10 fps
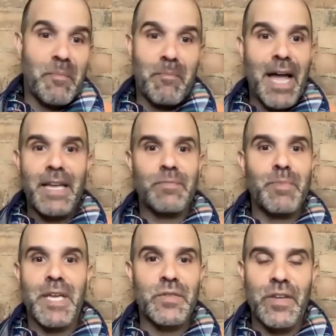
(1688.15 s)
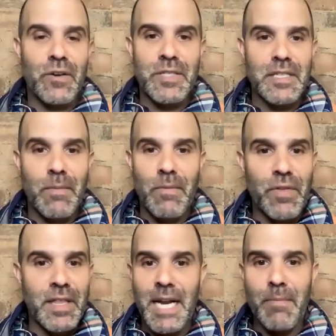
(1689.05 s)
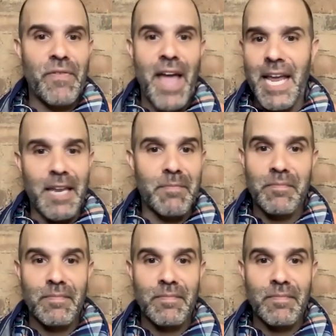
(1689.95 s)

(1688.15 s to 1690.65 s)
My biggest fear is that some of you think that I'm a faggot.